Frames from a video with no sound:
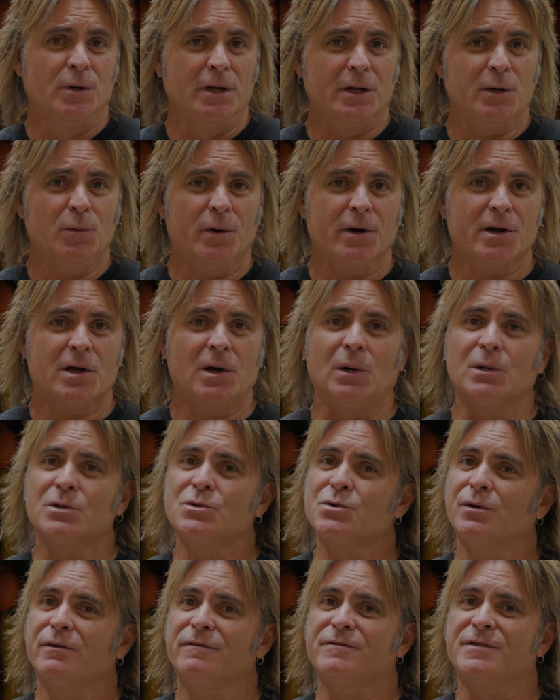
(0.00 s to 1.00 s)
really what a
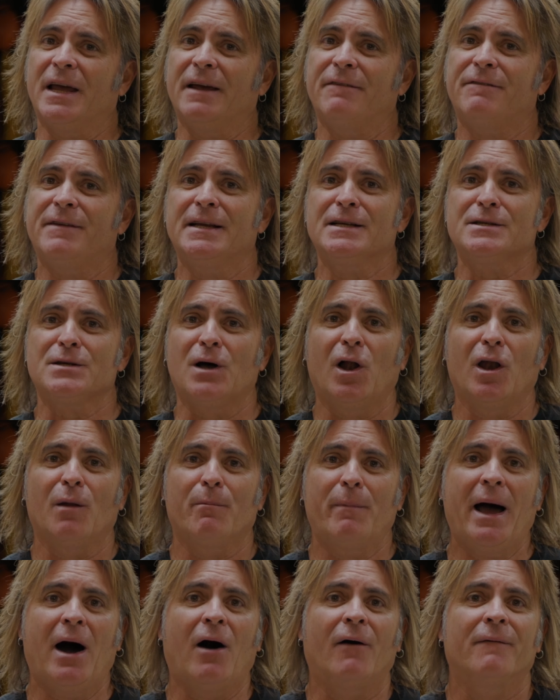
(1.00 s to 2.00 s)
culture of safety is all
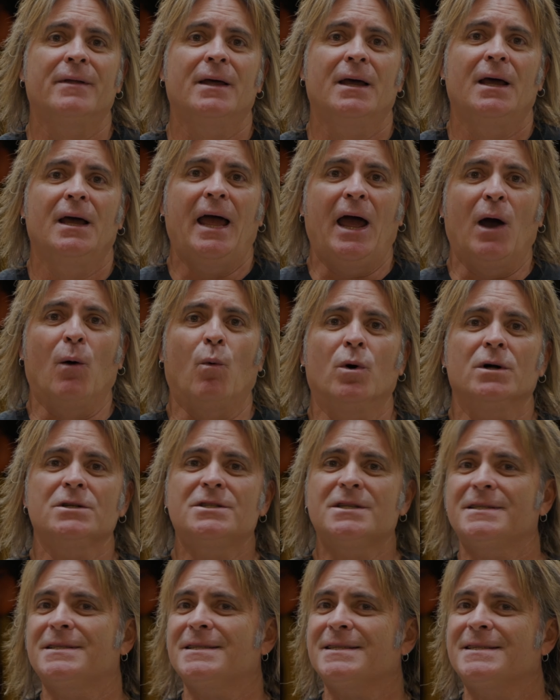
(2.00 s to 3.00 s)
about. And once it's